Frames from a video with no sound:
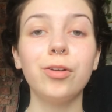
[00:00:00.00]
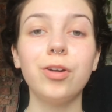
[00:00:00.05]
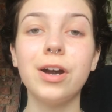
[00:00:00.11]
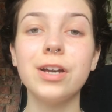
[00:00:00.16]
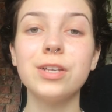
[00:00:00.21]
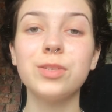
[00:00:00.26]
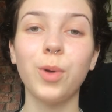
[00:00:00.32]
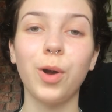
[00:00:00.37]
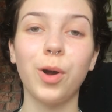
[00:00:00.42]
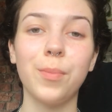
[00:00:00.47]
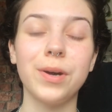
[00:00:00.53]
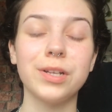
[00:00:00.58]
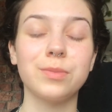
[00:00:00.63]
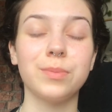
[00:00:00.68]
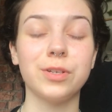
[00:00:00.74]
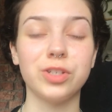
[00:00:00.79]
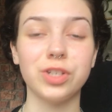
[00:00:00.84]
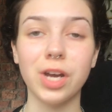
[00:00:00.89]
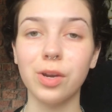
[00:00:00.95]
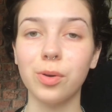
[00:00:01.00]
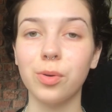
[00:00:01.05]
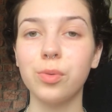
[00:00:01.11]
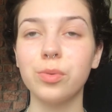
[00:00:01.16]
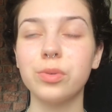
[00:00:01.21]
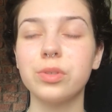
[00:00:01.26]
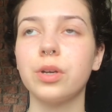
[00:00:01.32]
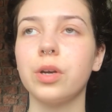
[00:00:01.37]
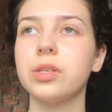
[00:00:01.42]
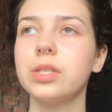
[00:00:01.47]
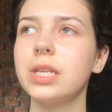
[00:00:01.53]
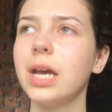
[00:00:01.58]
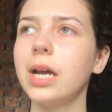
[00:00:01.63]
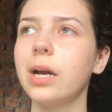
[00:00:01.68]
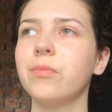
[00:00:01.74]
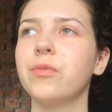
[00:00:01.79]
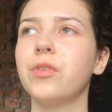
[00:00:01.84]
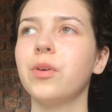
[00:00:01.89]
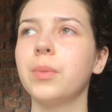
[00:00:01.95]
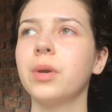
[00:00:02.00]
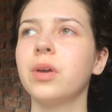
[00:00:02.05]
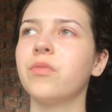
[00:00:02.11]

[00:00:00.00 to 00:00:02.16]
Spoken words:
guys, welcome back to my channel. So today I'm filming